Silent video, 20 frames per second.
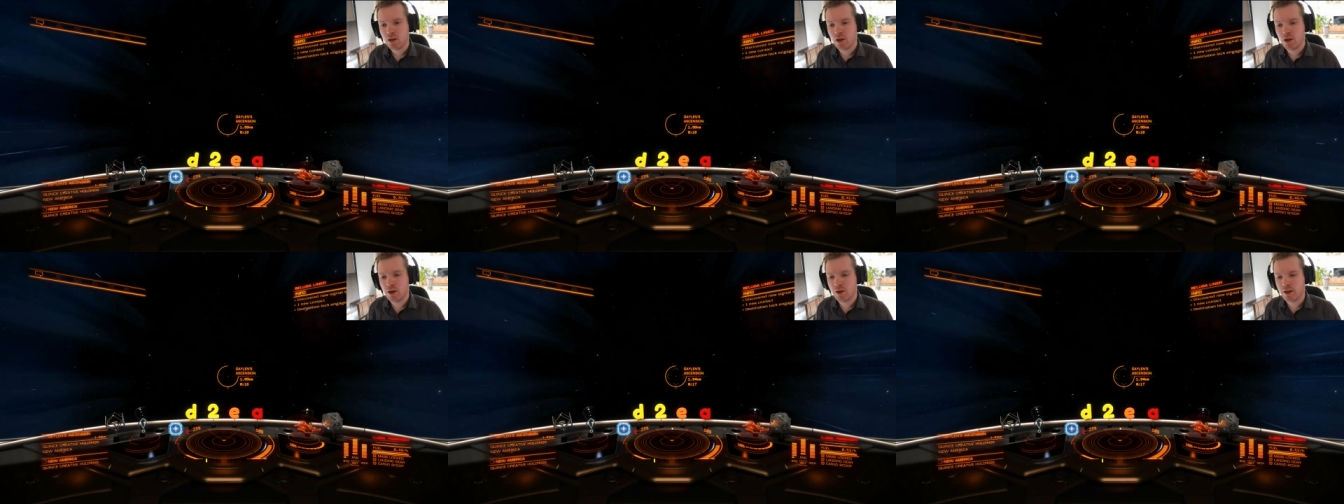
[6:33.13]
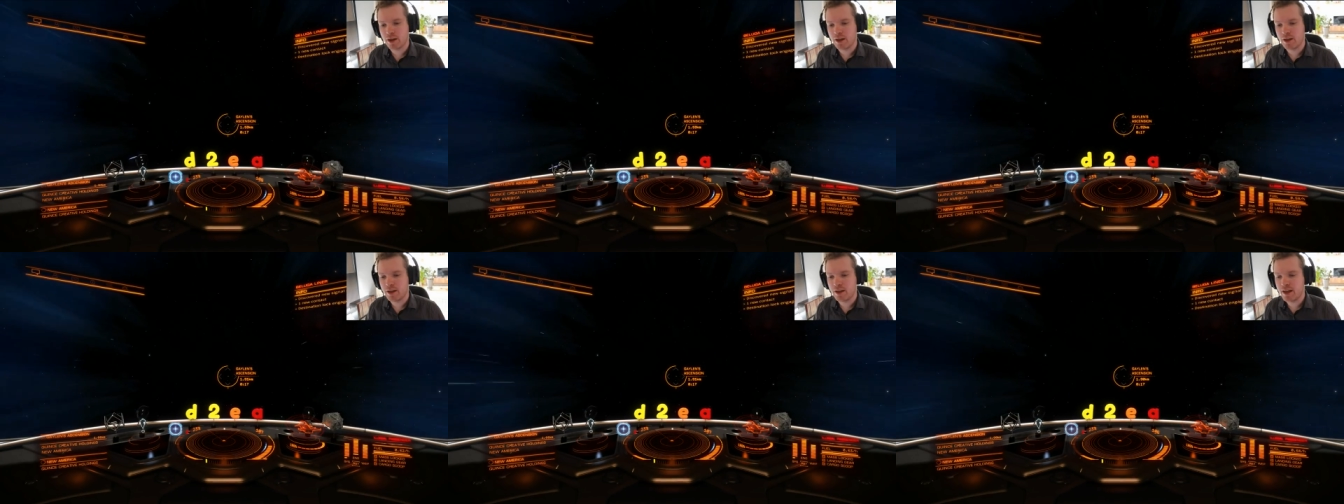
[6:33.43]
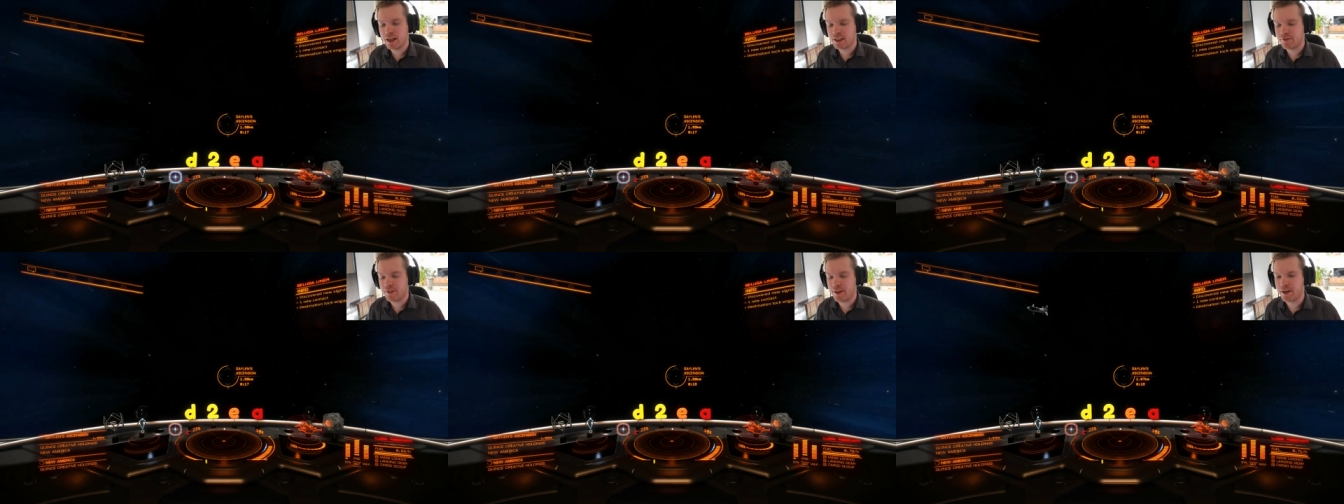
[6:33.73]
Okay, the
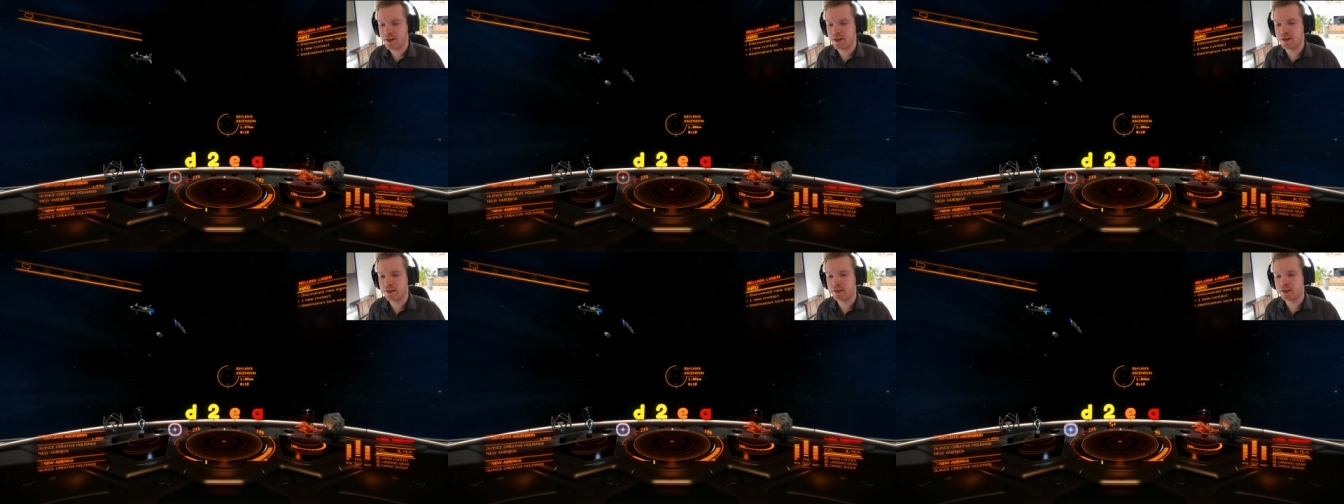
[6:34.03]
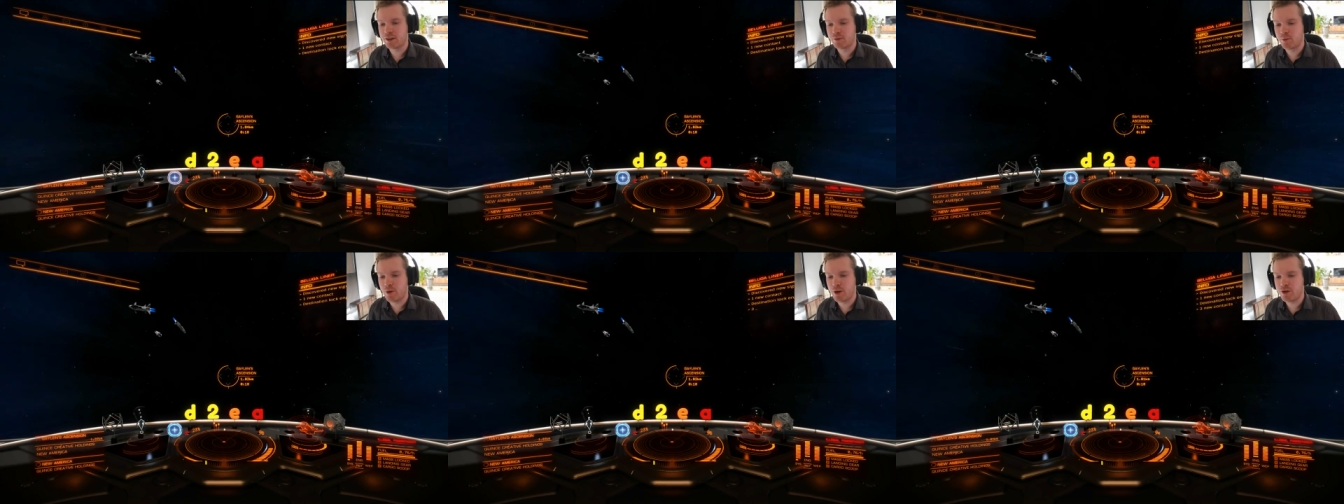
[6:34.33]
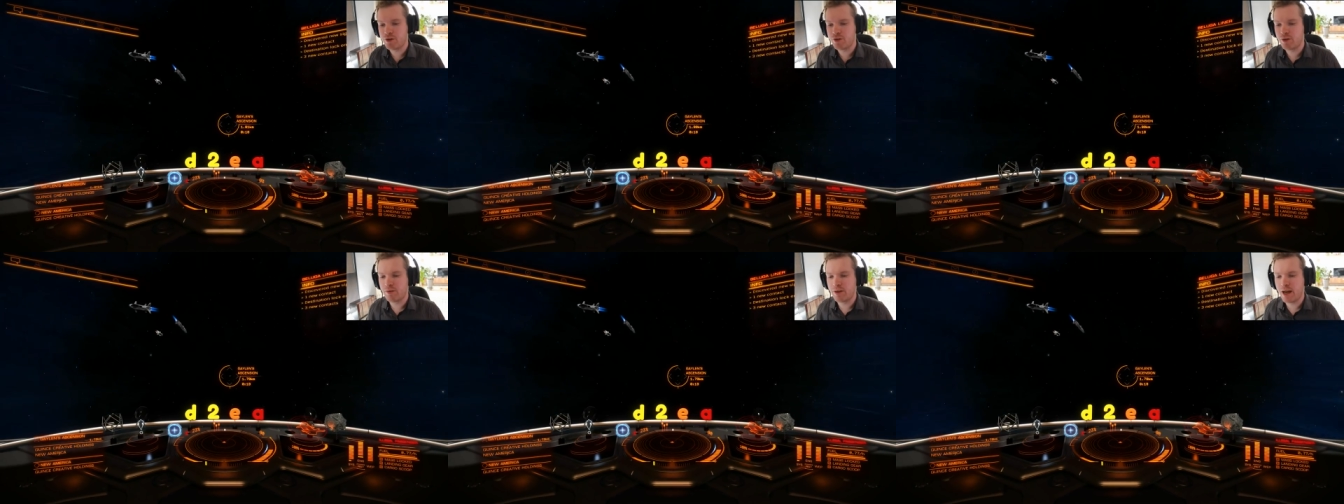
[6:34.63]
next thing here is
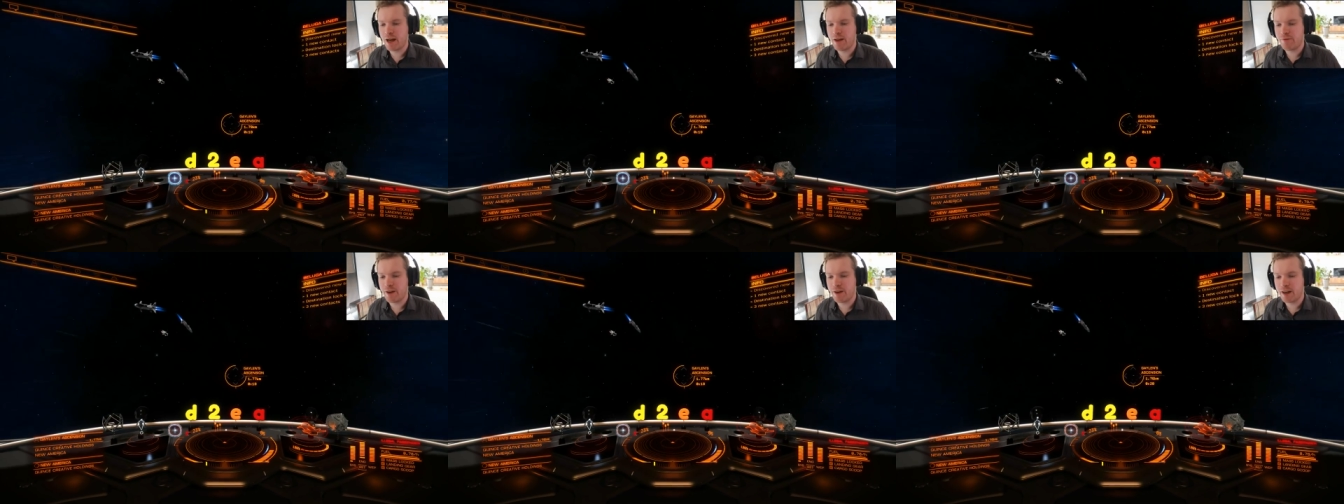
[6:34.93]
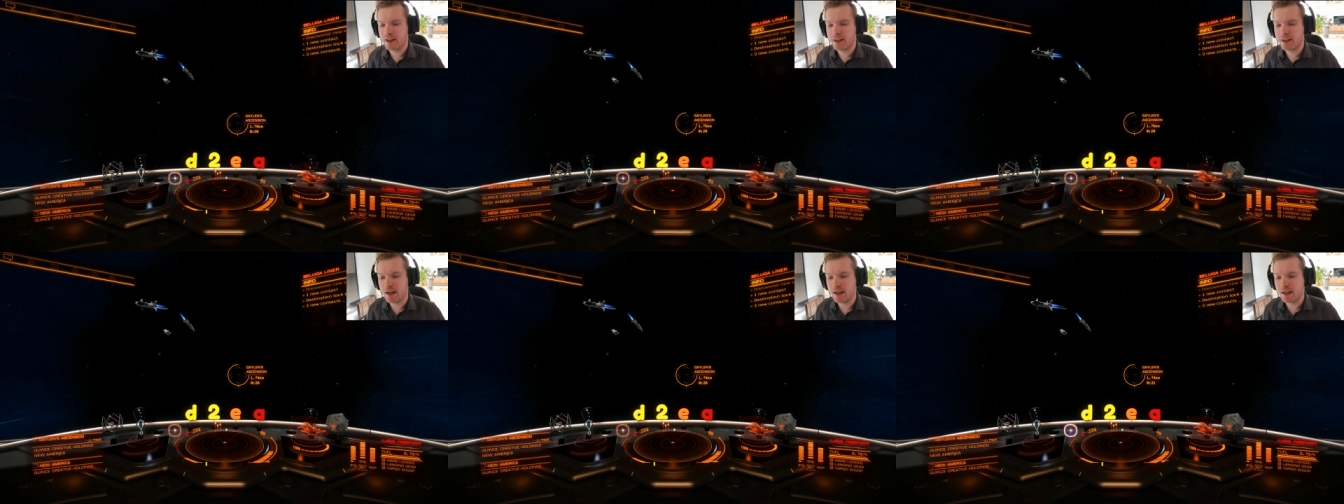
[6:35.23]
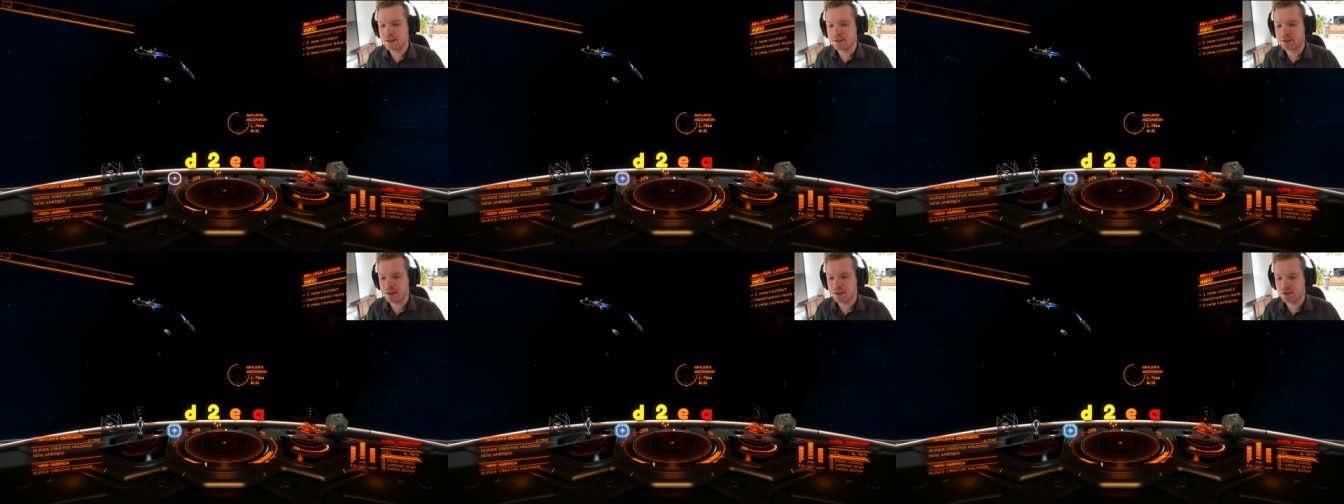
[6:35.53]
once you arrive at
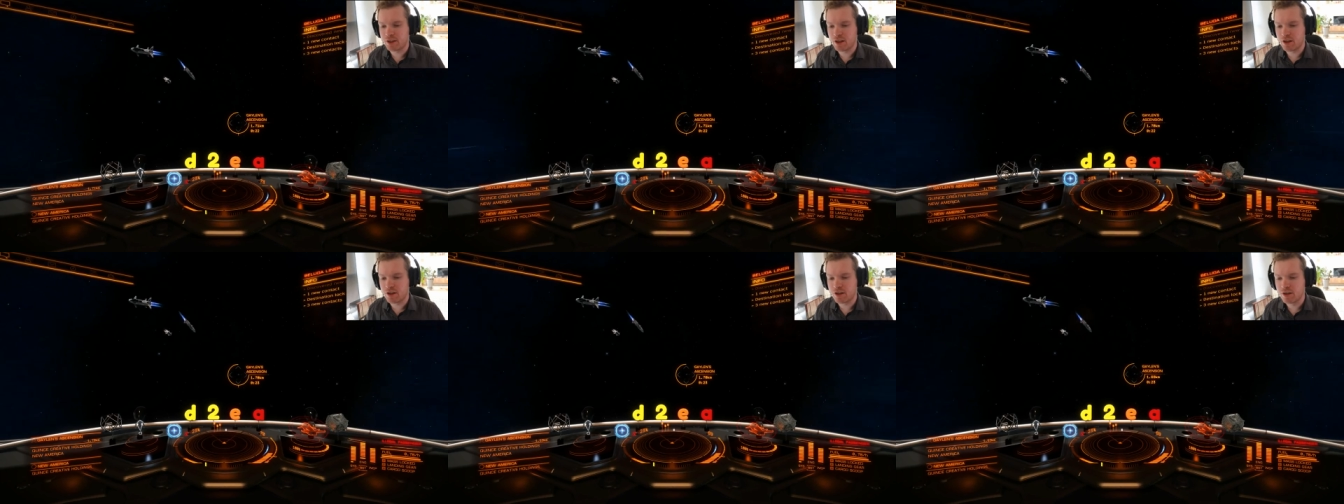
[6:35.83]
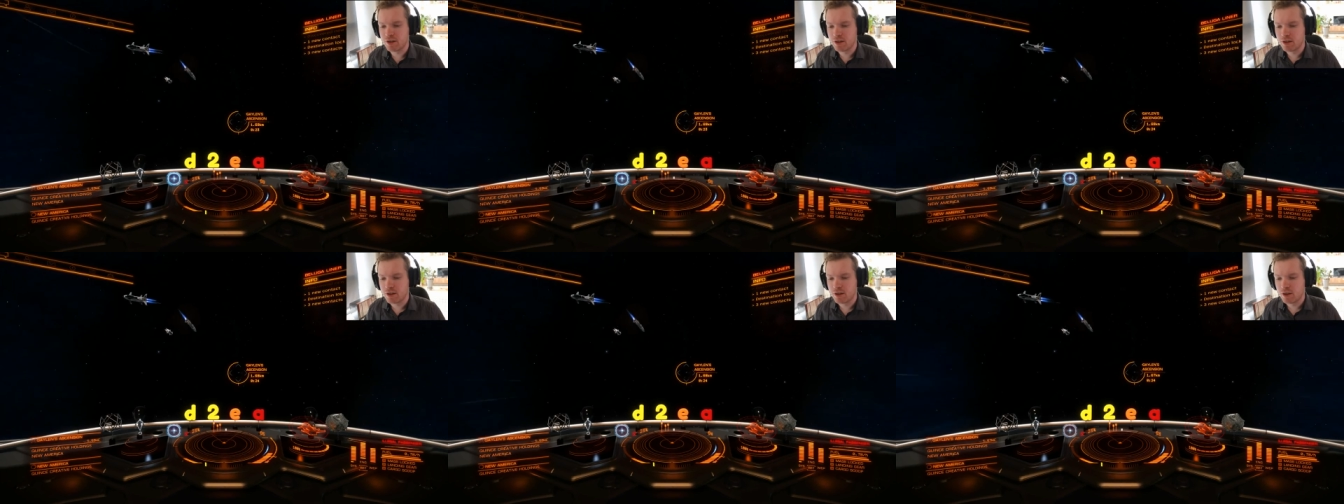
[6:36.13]
Galen's Ascension,